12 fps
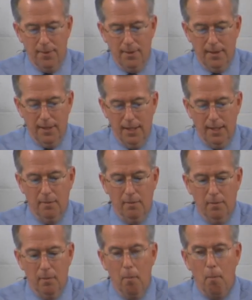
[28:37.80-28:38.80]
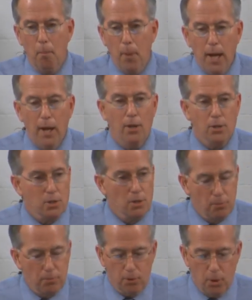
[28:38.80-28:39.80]
uh, bears the
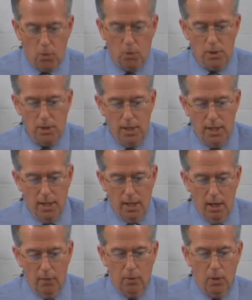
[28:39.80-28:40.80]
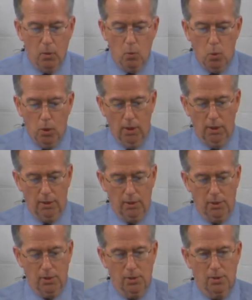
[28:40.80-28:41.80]
fruit of good
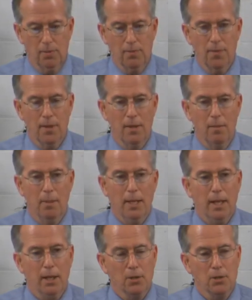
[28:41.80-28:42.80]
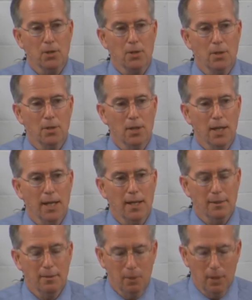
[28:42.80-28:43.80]
works because
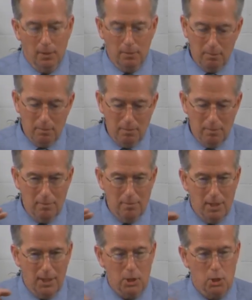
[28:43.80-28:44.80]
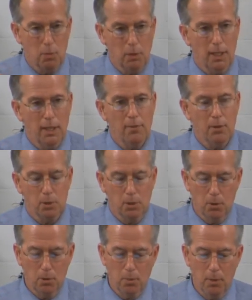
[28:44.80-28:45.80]
they, well, not just believe the
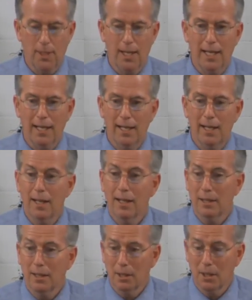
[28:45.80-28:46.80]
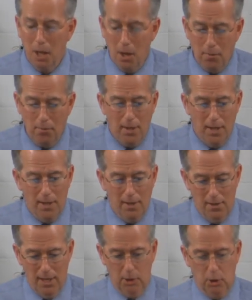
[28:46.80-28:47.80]
truth, but they love
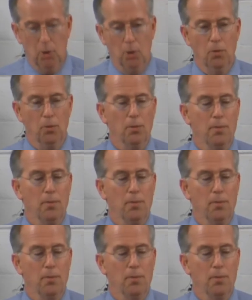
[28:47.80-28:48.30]
that truth.